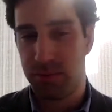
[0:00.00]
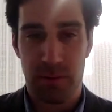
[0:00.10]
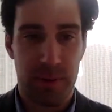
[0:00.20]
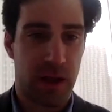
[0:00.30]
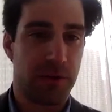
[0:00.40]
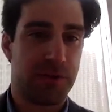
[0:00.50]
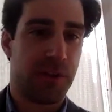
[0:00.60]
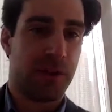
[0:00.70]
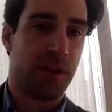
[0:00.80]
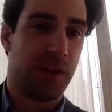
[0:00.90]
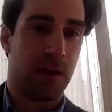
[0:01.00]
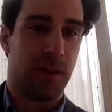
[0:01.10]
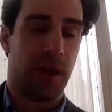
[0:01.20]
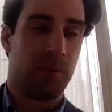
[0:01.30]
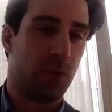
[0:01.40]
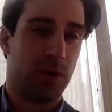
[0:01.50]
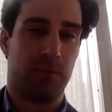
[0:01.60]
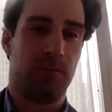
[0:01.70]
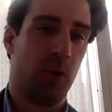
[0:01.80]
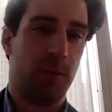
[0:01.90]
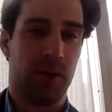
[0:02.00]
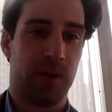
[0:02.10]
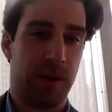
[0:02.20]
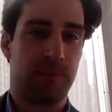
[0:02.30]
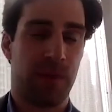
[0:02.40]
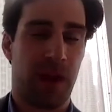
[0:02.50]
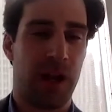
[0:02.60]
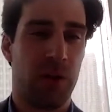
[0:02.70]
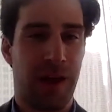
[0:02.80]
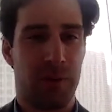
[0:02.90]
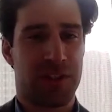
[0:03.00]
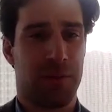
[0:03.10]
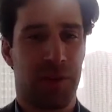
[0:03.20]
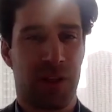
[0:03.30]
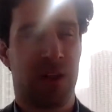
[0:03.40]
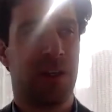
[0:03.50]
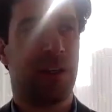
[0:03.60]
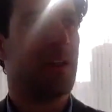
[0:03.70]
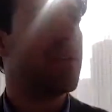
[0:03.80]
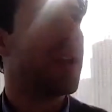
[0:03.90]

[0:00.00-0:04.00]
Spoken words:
of propels the upward mobility. And I know that was something that you